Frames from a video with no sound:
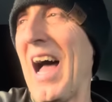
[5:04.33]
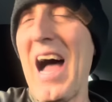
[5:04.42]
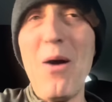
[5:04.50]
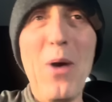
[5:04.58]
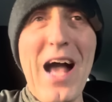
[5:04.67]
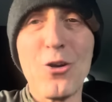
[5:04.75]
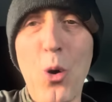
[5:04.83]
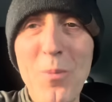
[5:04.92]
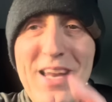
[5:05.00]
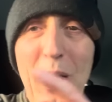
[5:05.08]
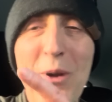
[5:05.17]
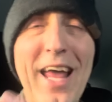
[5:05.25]
I, I come
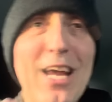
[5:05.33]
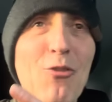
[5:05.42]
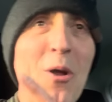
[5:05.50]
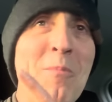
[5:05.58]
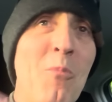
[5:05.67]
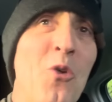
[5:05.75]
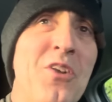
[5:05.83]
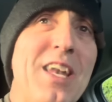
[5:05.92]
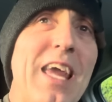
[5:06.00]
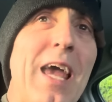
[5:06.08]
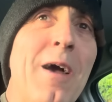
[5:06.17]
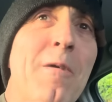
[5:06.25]
down here on
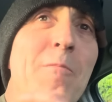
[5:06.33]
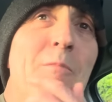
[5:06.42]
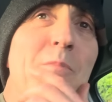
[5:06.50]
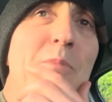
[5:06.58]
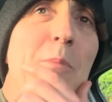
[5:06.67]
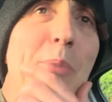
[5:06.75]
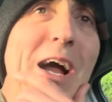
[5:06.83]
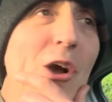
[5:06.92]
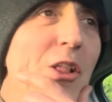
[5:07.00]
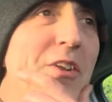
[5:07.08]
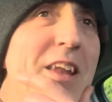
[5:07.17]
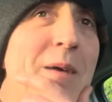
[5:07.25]
Monday, bank
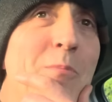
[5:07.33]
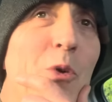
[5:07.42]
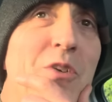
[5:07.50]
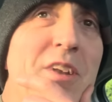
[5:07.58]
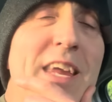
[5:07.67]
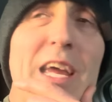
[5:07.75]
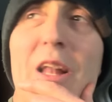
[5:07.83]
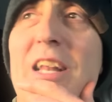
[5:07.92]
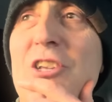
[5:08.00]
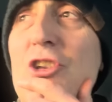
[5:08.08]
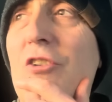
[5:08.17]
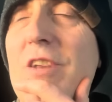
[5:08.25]
holiday Monday,
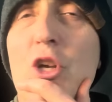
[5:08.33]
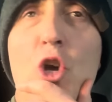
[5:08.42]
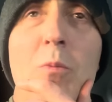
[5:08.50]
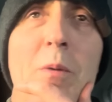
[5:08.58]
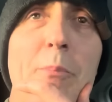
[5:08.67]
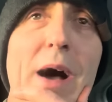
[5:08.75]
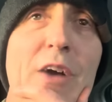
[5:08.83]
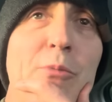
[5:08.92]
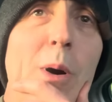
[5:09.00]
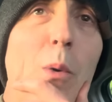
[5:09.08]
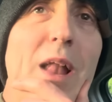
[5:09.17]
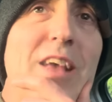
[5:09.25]
literally coming back from
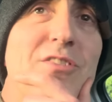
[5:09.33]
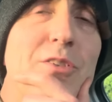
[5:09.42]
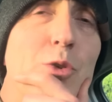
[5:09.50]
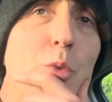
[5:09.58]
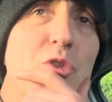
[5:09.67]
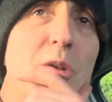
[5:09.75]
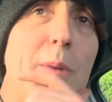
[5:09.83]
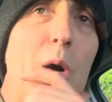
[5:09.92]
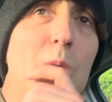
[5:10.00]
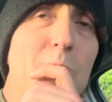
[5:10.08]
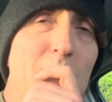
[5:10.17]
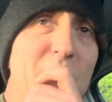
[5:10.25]
our lasses, it was
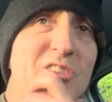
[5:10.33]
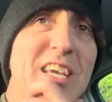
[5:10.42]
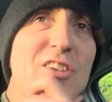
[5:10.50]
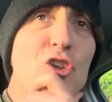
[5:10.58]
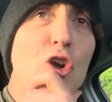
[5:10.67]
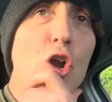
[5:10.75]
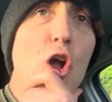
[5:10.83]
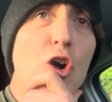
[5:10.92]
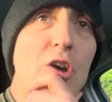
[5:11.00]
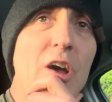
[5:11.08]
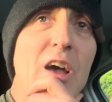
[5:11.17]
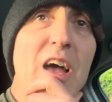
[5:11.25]
about six
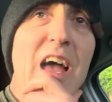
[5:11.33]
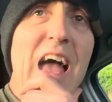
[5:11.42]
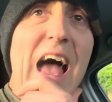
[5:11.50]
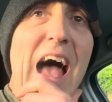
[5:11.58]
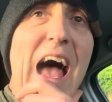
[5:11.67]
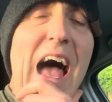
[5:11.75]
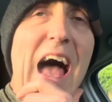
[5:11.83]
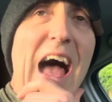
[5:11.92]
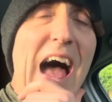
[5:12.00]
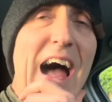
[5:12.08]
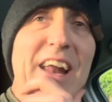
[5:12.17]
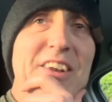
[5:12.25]
o'clock,
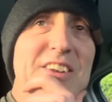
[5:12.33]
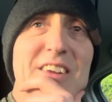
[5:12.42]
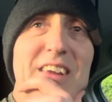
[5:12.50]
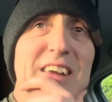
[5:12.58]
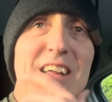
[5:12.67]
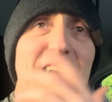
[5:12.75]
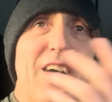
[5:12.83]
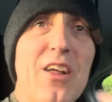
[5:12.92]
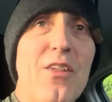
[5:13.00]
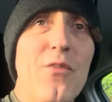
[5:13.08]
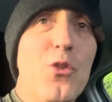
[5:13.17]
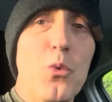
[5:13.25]
and
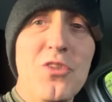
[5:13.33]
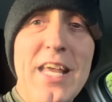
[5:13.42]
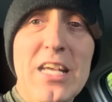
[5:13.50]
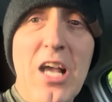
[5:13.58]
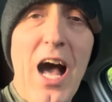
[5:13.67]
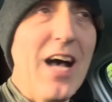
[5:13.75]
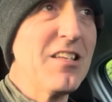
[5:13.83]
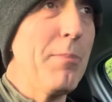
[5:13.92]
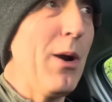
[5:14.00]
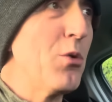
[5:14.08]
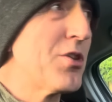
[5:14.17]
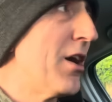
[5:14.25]
there wasn't any cars
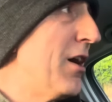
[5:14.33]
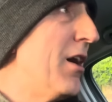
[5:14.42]
about.